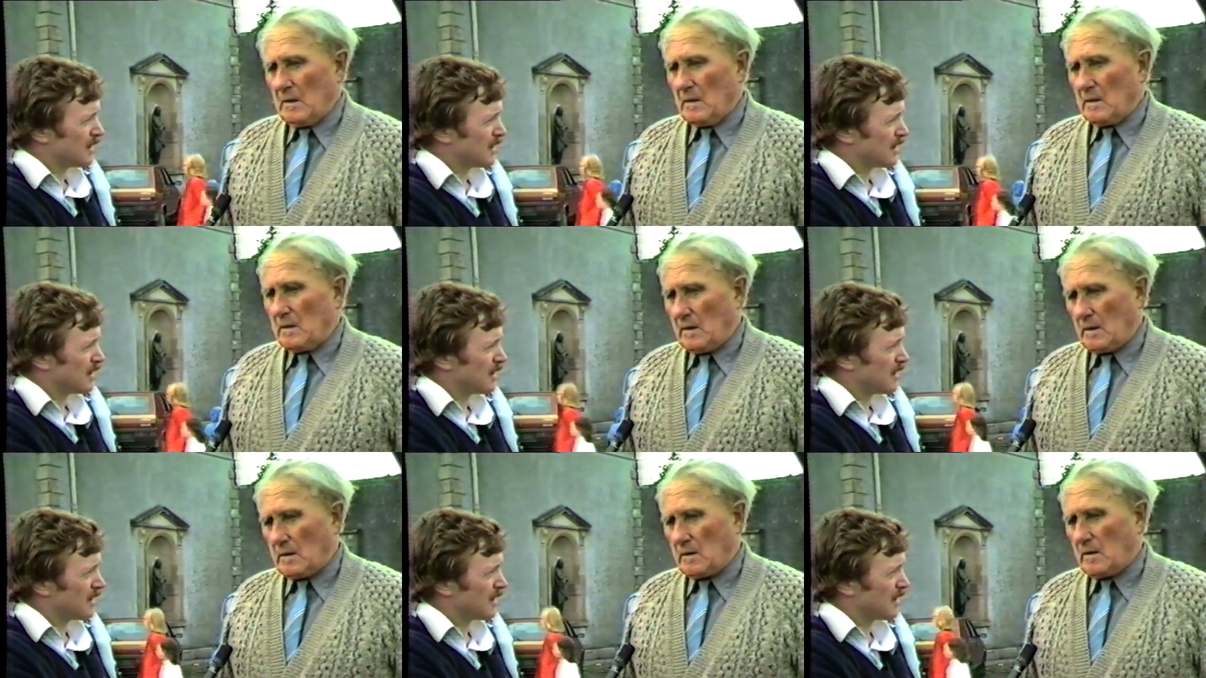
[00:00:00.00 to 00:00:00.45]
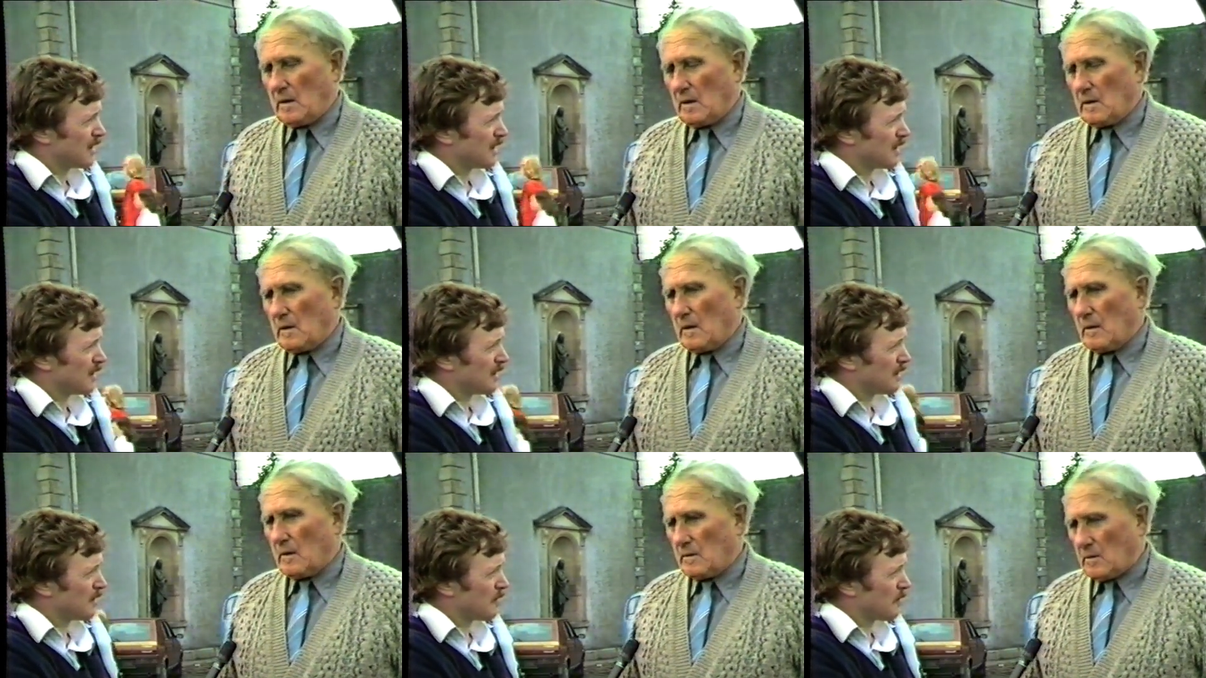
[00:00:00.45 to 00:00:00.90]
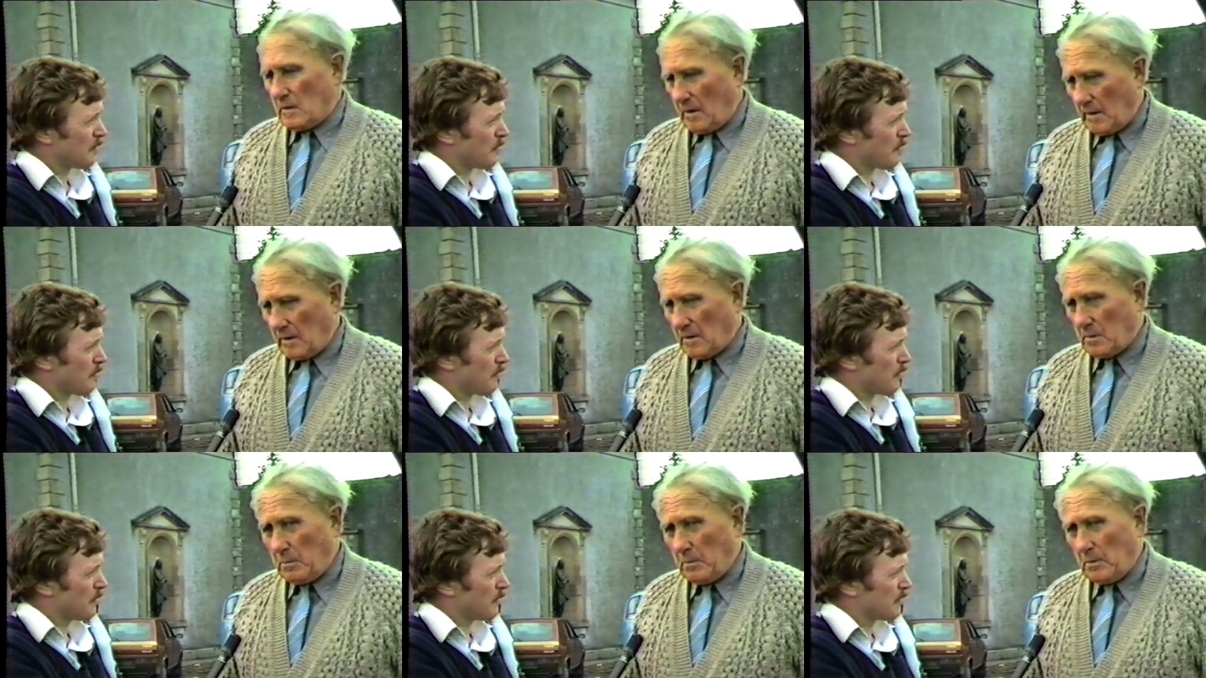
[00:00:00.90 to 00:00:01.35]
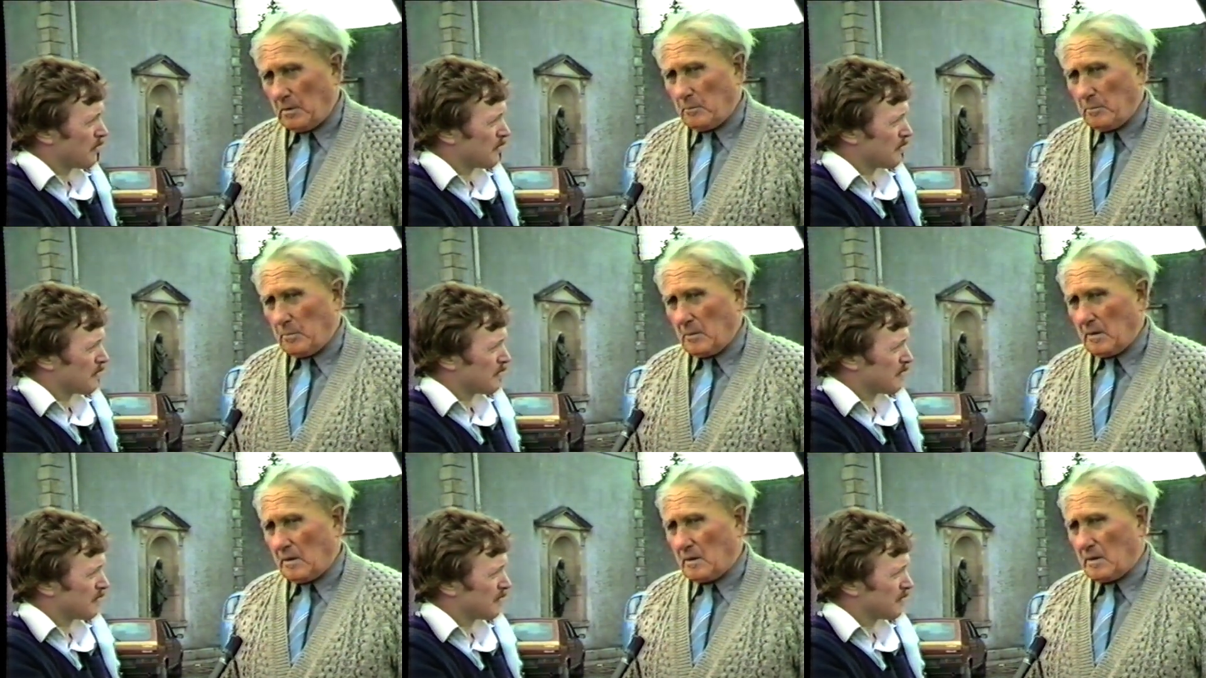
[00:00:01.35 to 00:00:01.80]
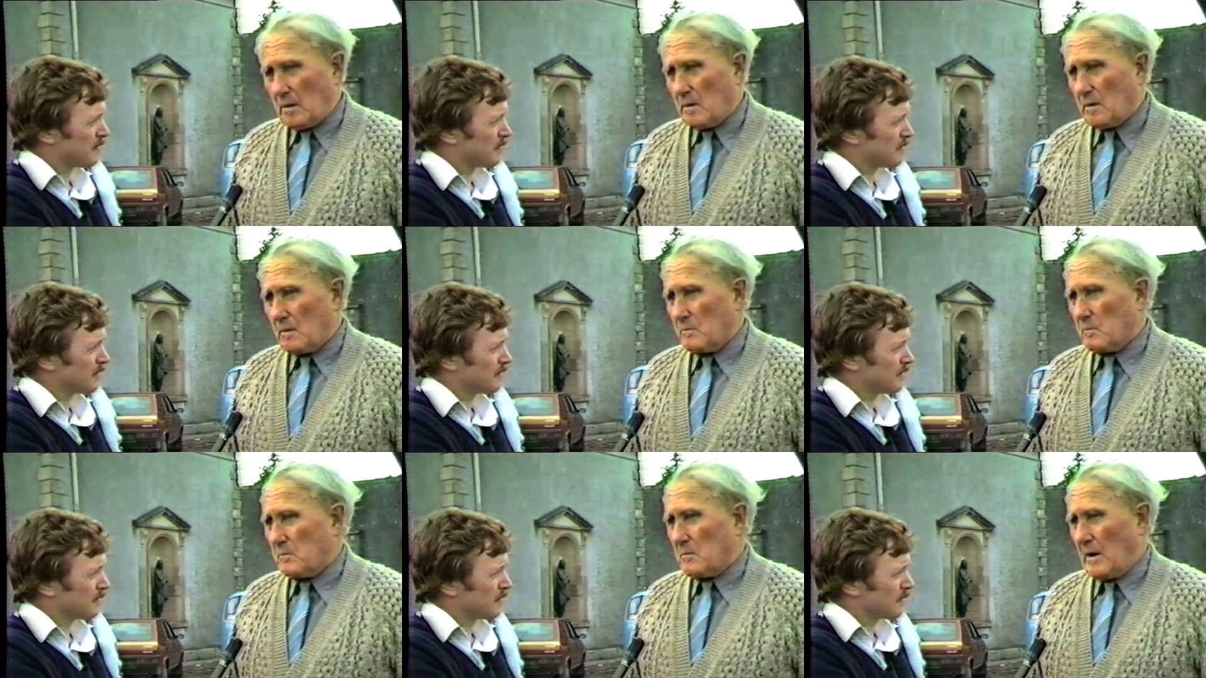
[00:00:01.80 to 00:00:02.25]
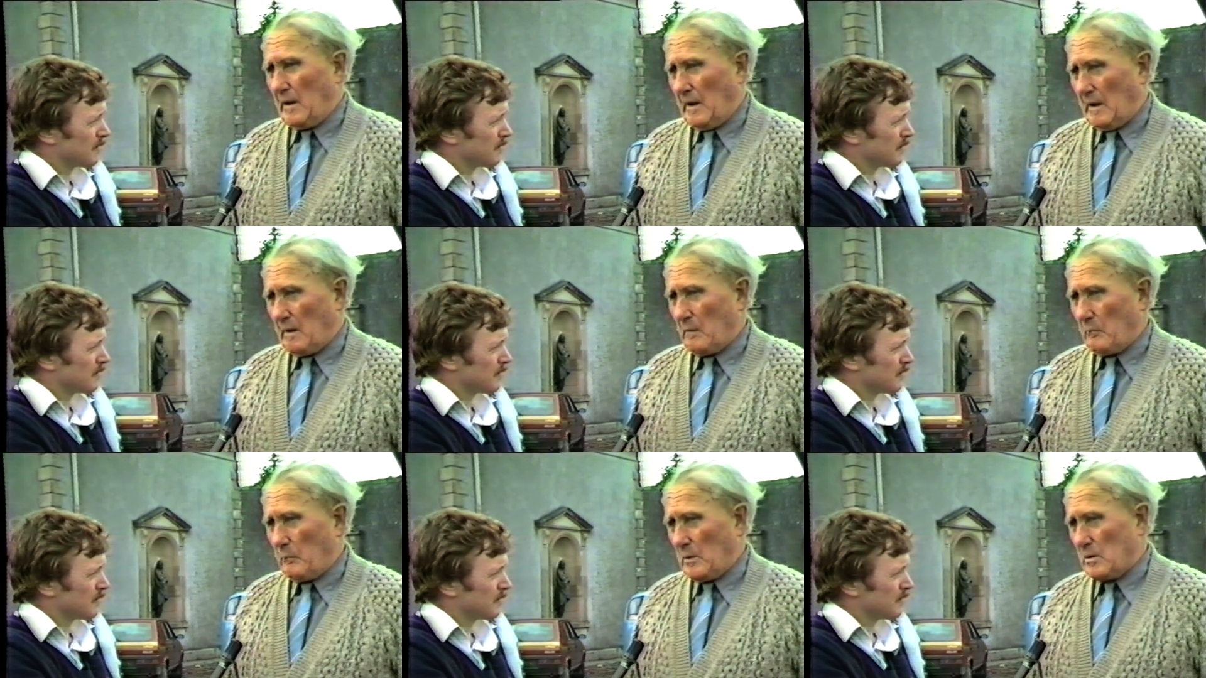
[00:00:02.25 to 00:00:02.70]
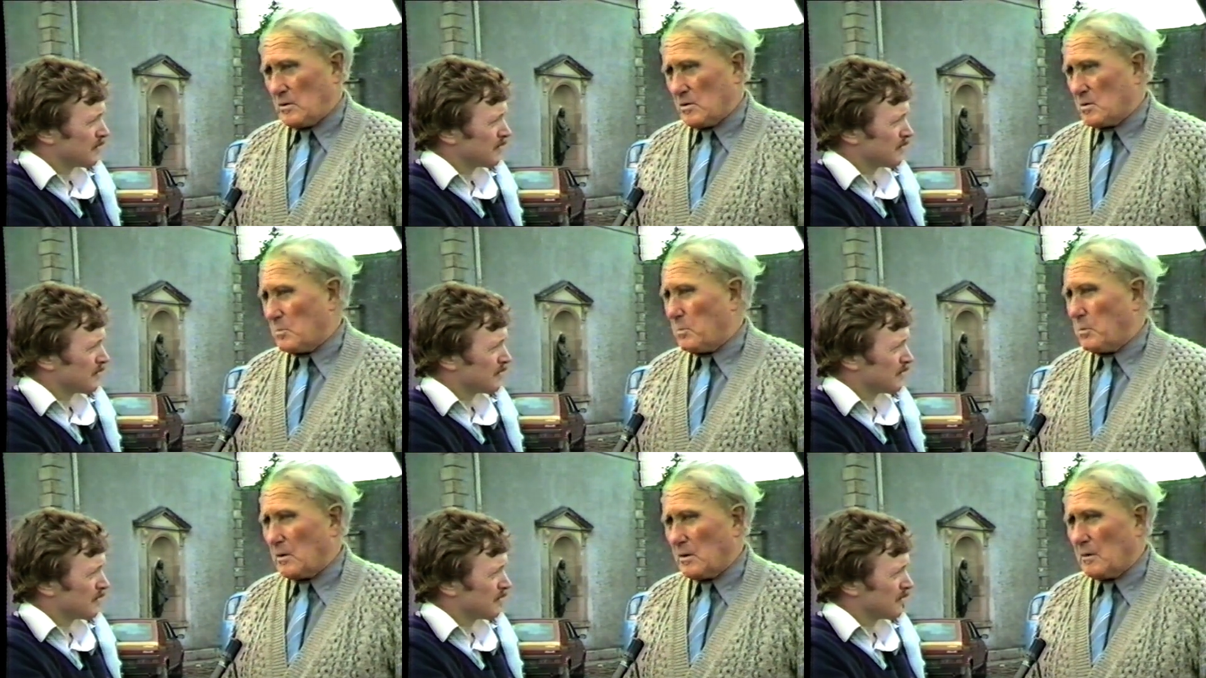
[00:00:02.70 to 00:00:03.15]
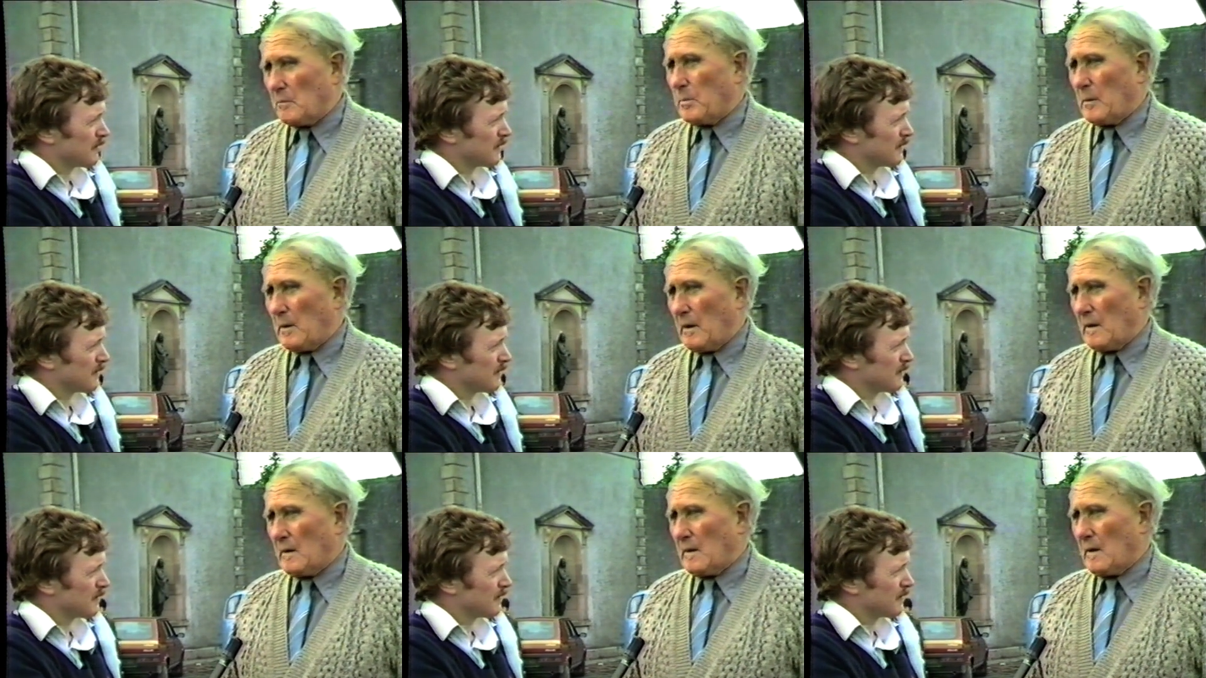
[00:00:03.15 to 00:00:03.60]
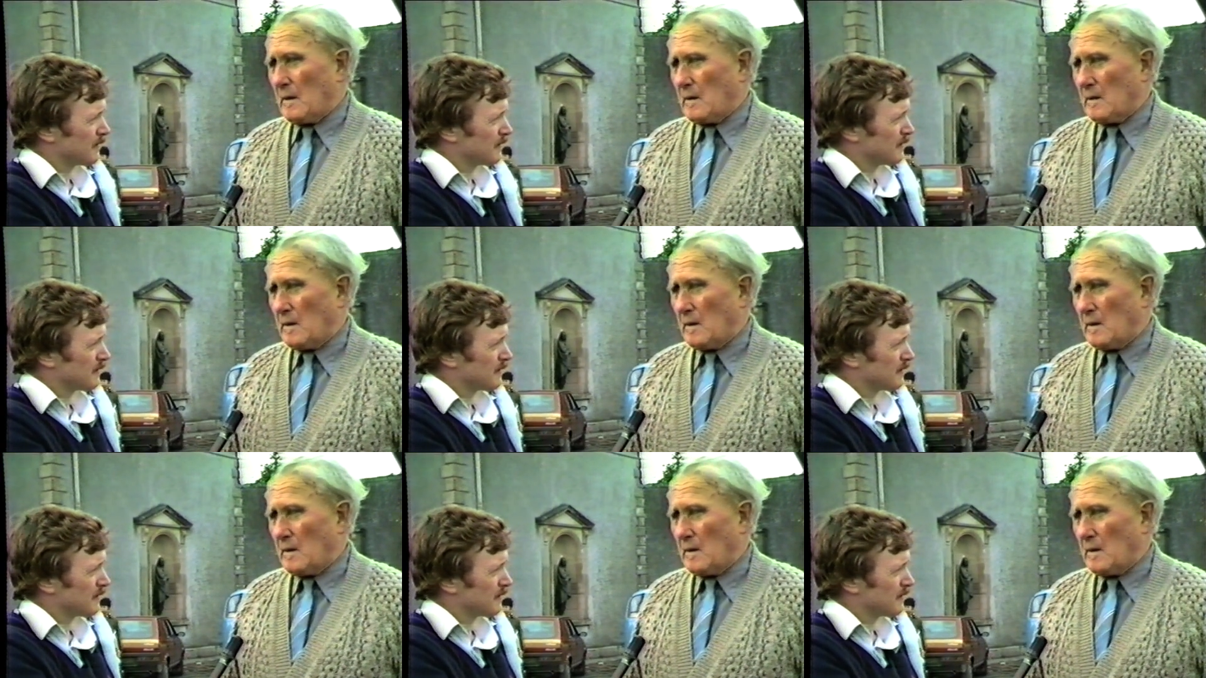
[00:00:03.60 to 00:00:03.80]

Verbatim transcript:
Speaker 1: get get their tracks put up and get their training pitches put up and and,